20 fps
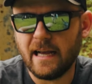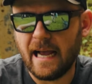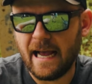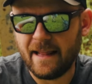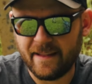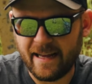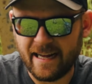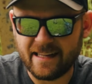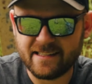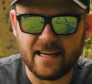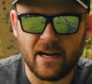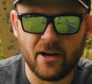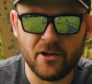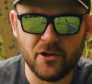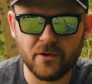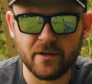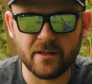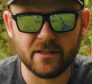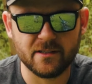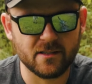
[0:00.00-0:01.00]
and that's how
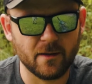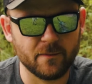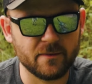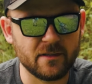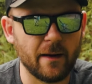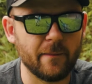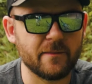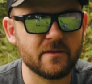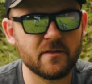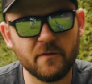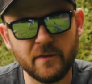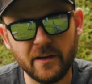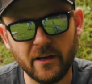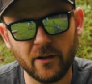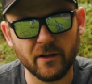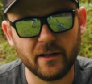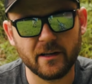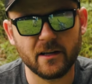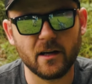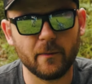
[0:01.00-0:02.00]
you can sometimes
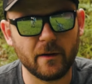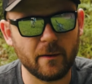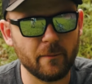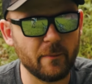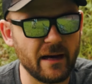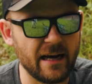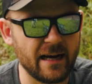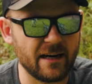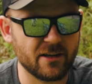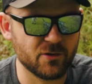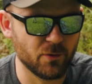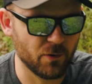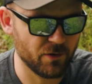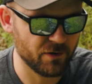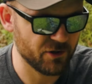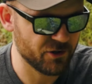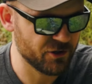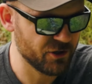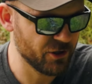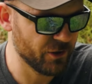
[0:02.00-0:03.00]
feel it coming back toward
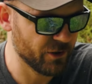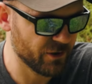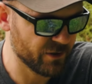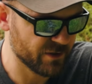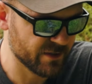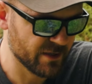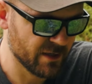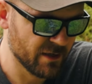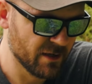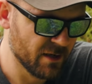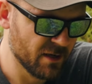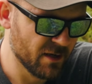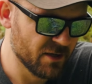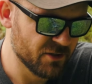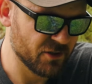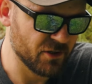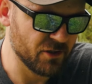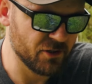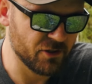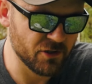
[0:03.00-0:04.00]
the shooters.
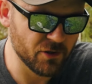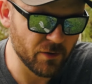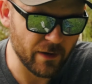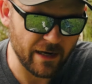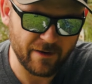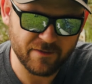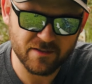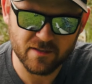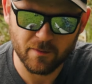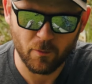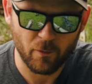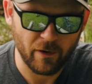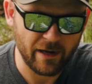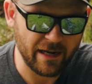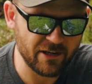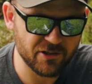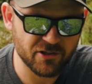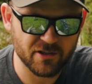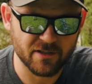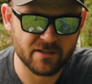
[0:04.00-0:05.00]
So you do have some
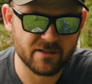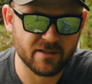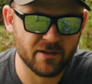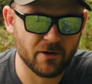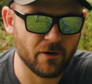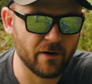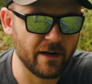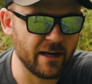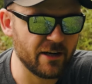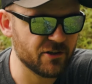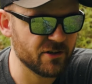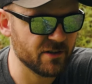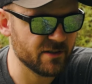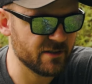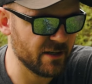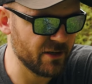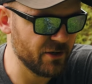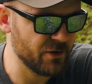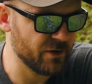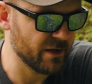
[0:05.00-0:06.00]
range considerations
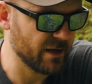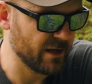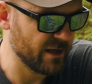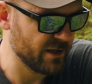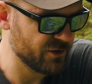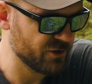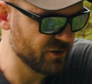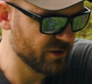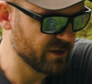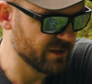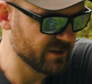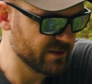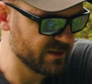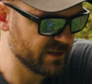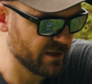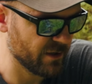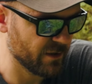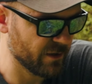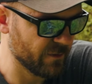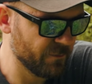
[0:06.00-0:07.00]
that you guys should
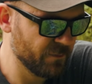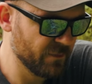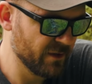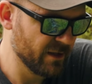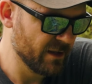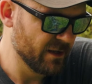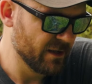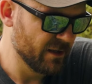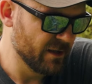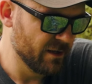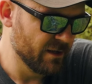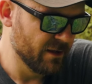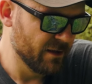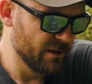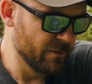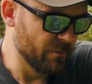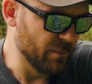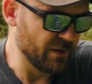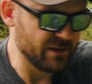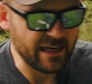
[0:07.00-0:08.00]
consider.
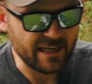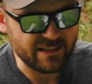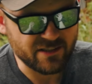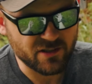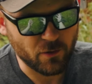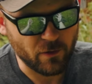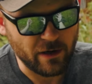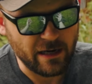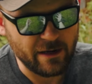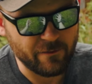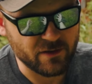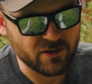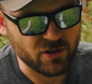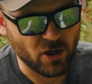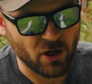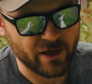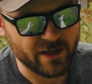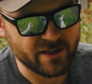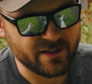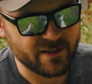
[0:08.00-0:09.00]
But that's the Raven
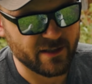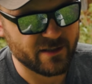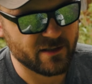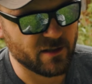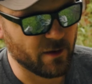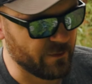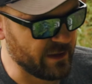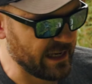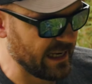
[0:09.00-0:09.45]
target system,